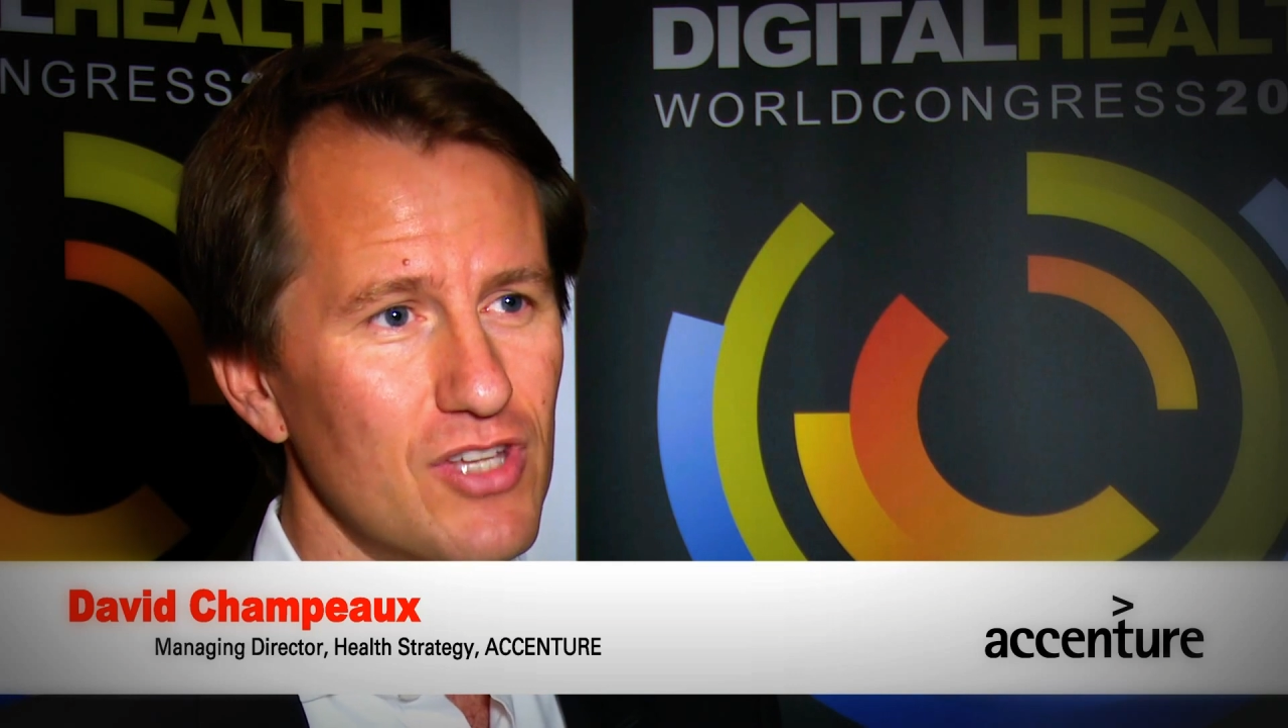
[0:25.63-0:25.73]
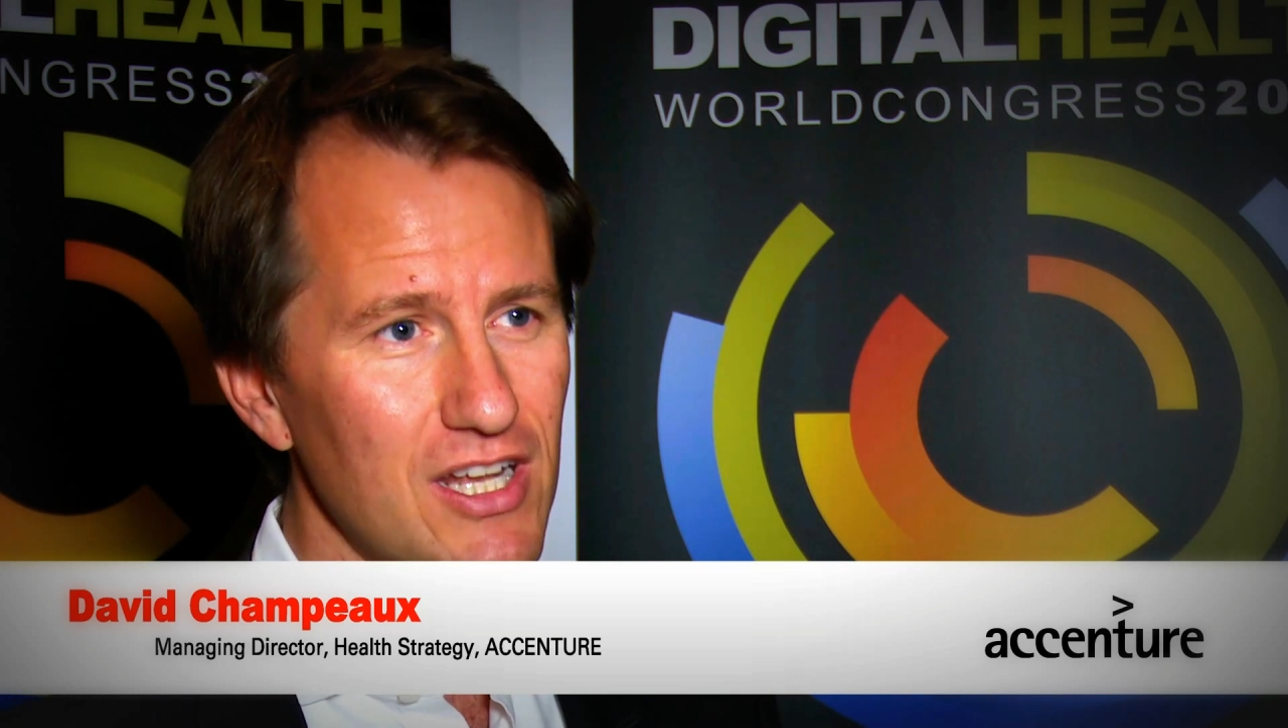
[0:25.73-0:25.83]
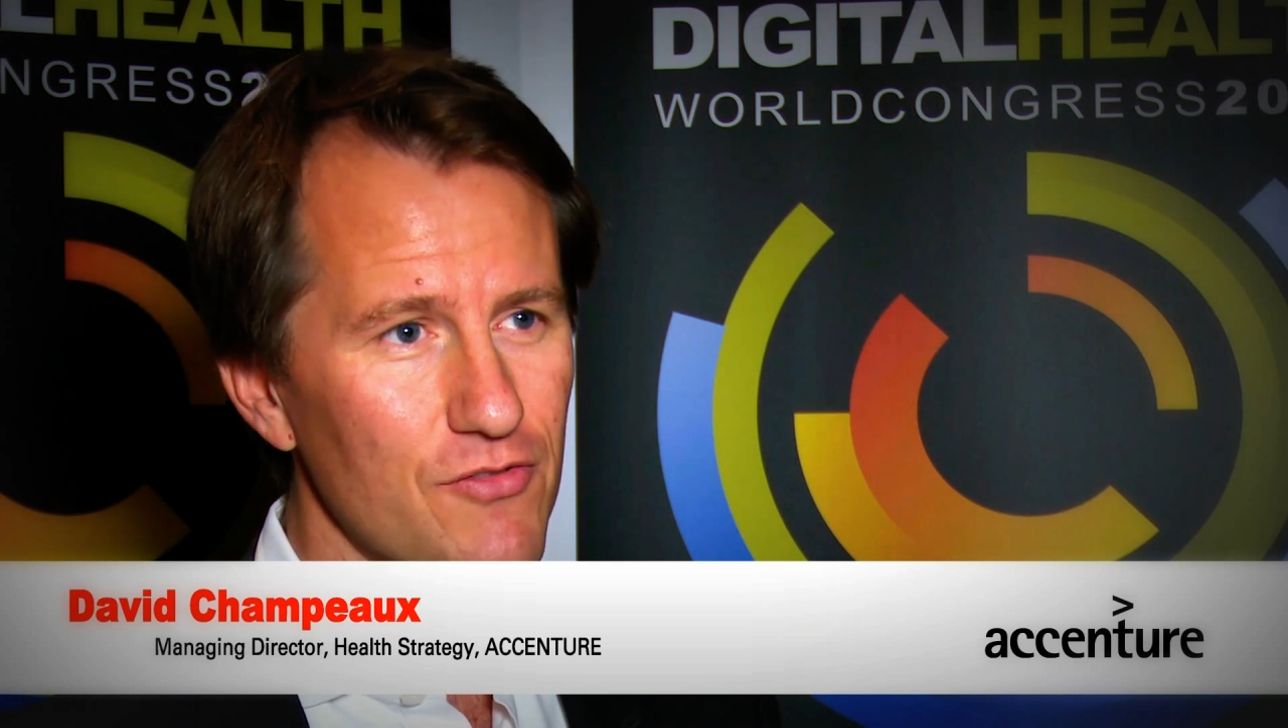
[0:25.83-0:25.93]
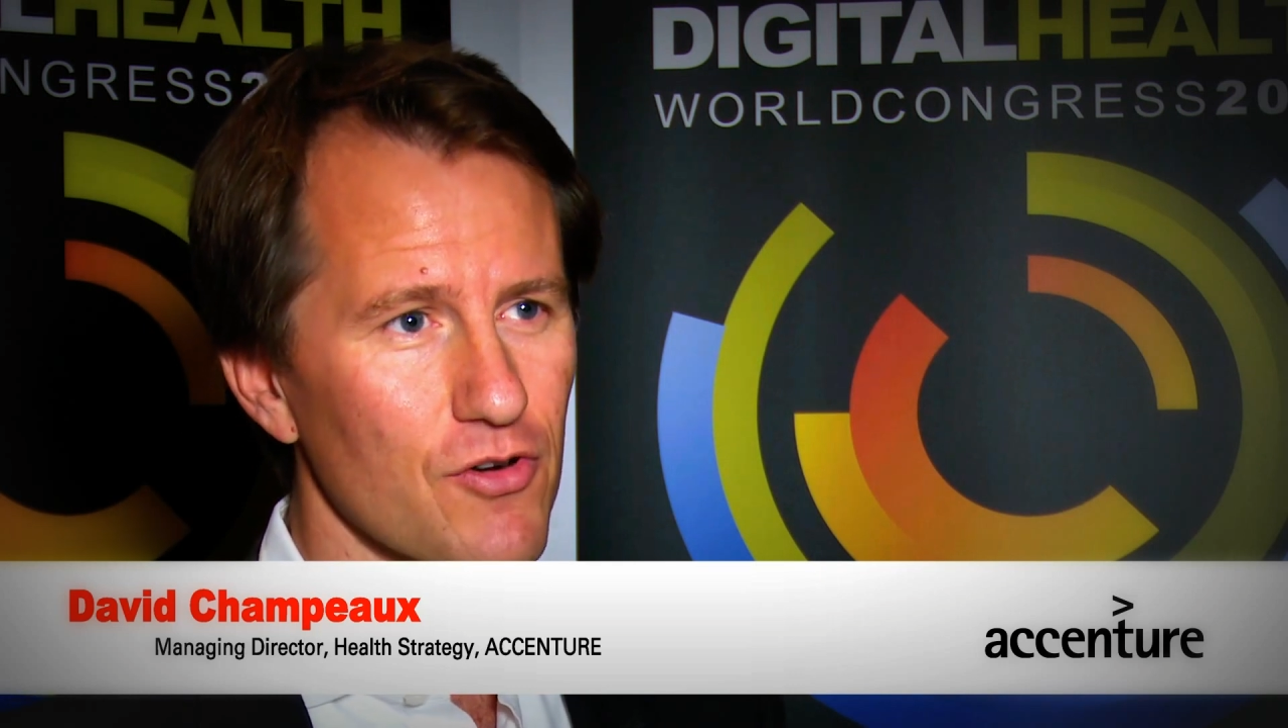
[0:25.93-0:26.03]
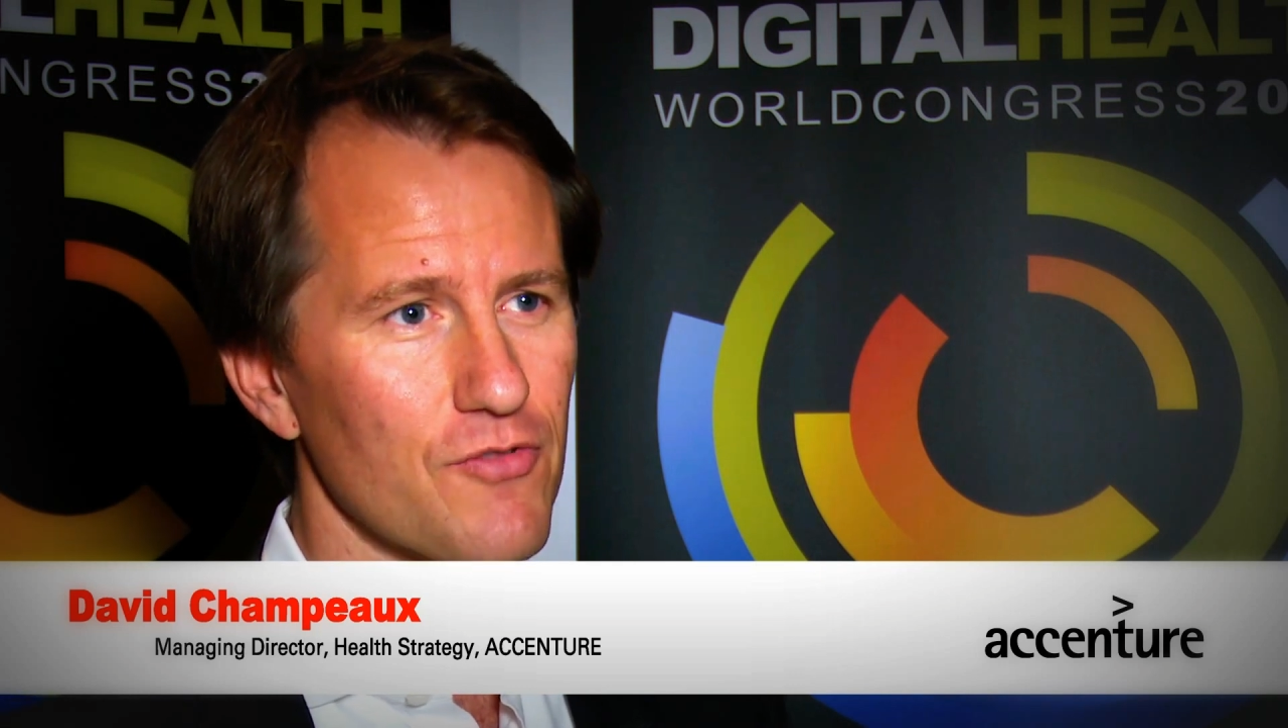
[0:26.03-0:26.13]

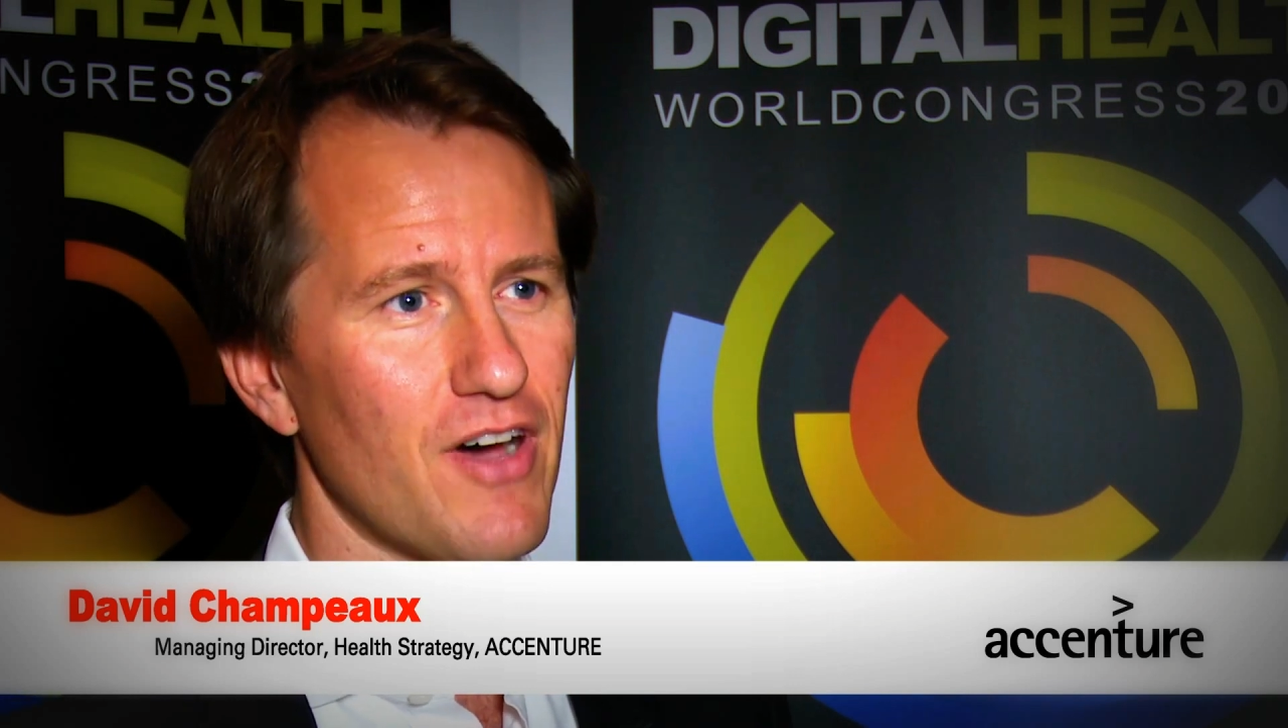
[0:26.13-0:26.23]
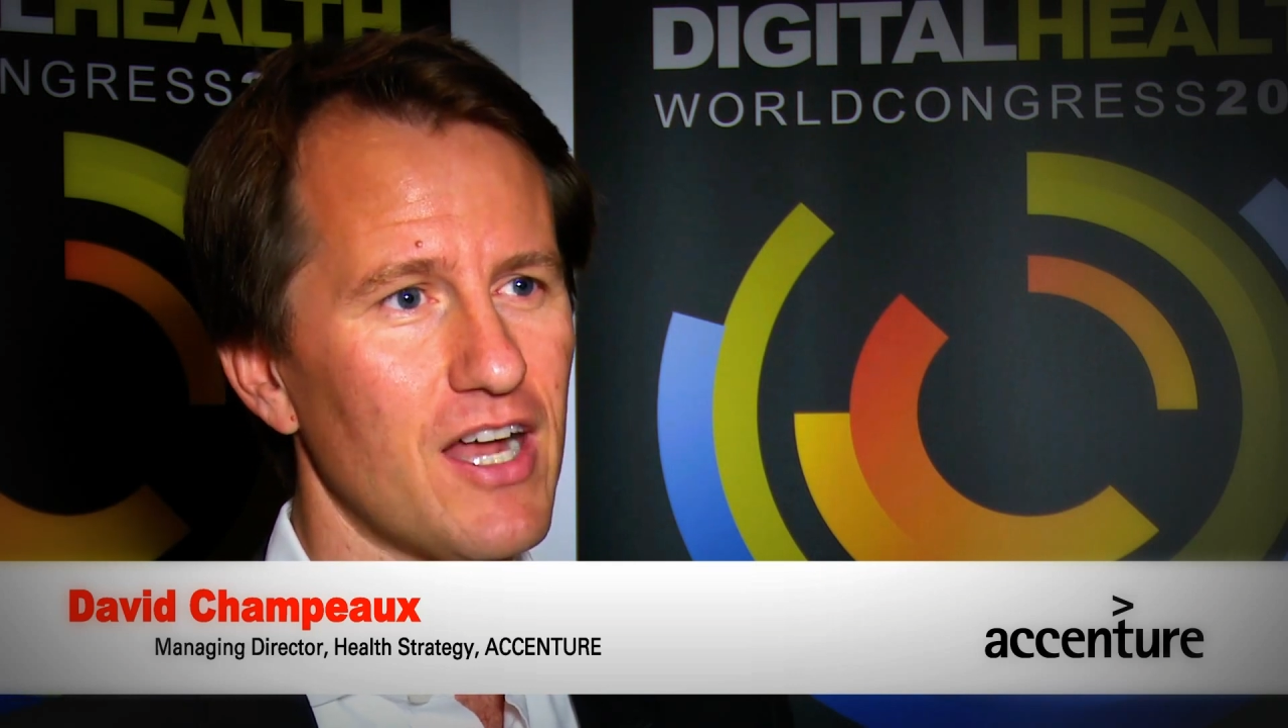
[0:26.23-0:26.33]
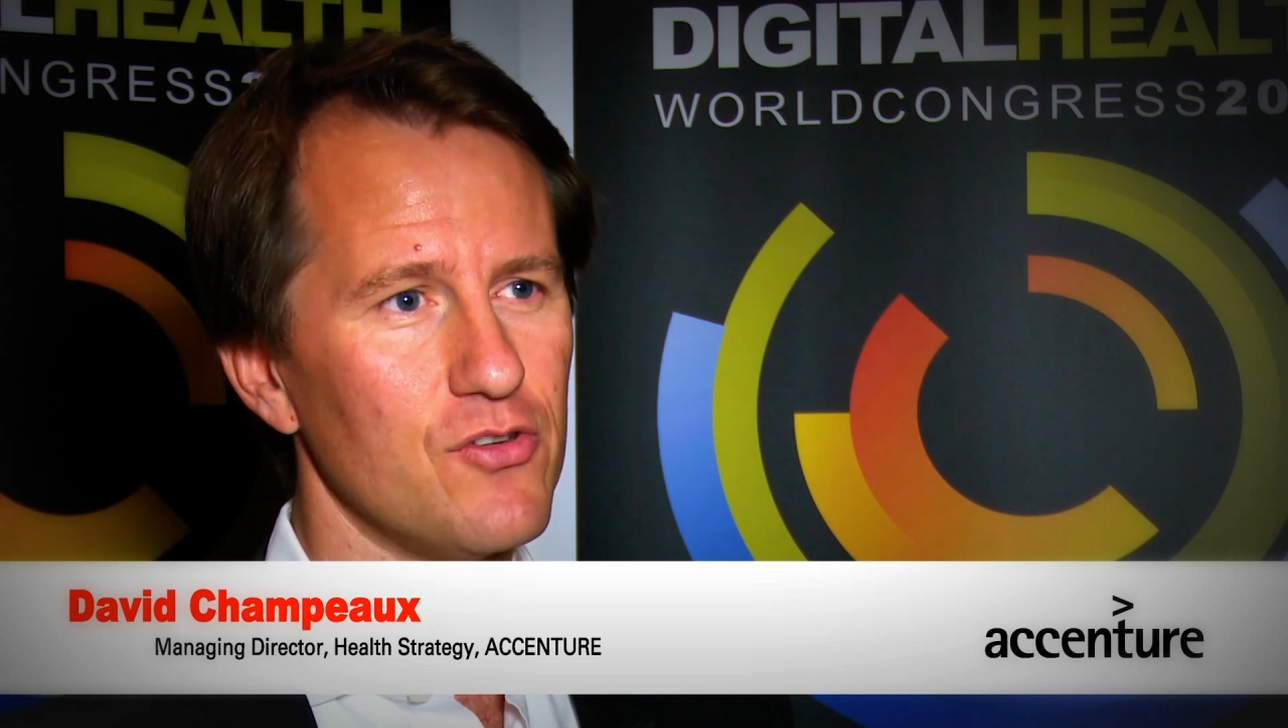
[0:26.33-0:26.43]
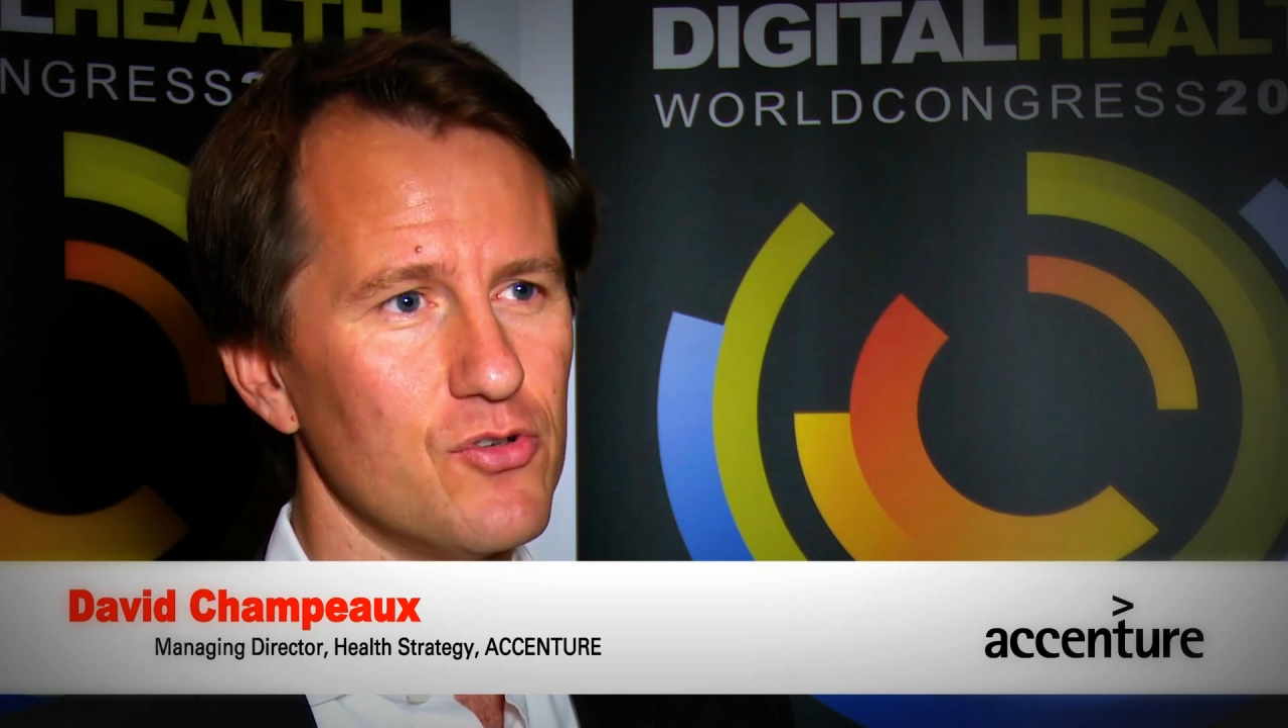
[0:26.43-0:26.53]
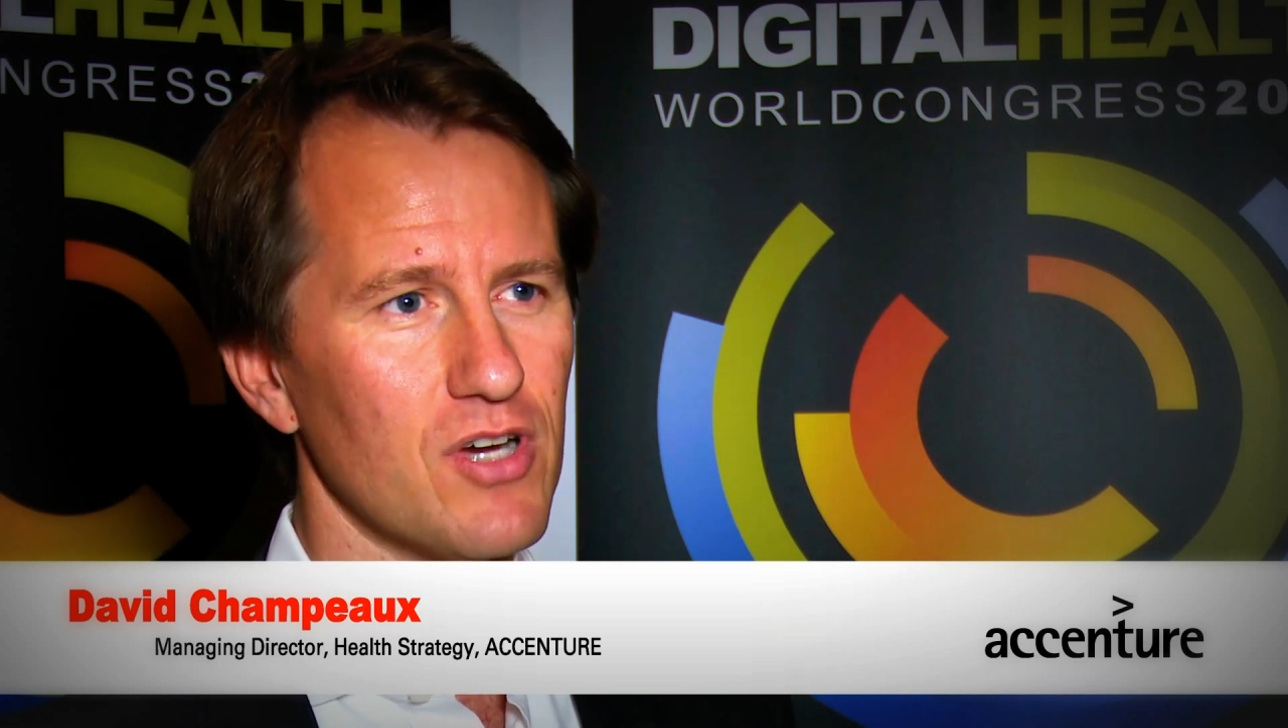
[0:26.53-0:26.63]
deliver
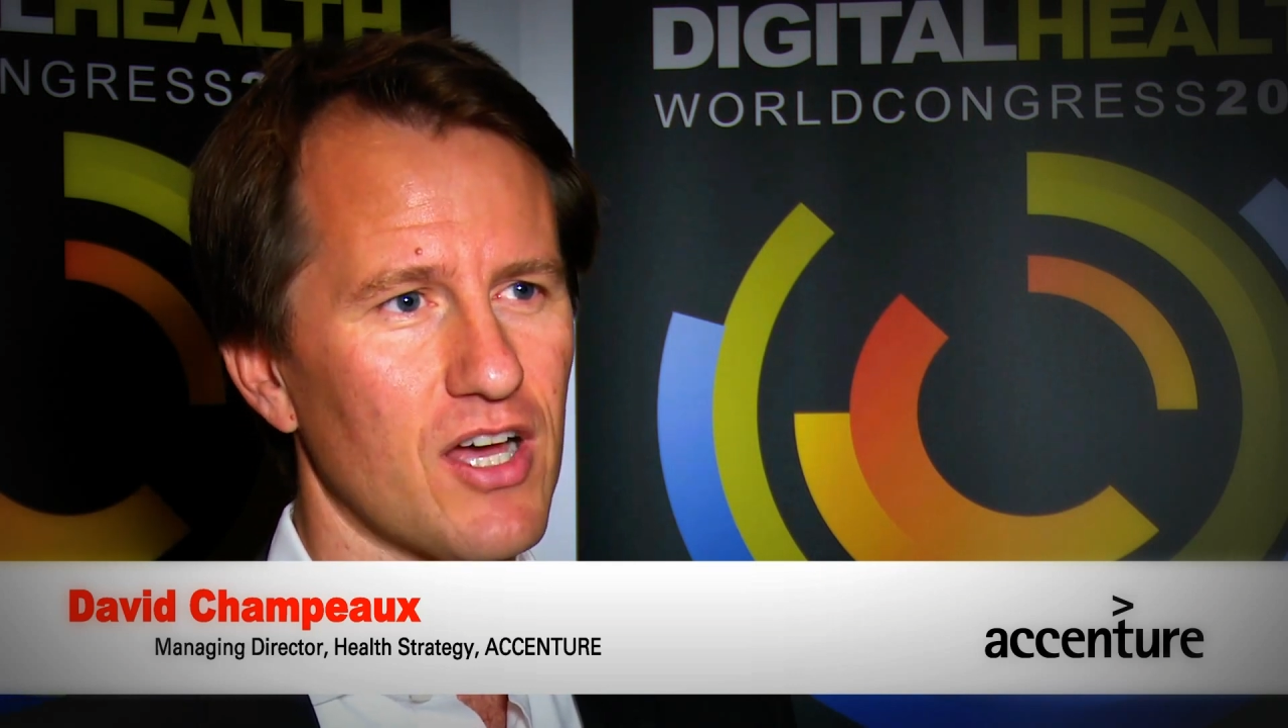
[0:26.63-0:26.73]
value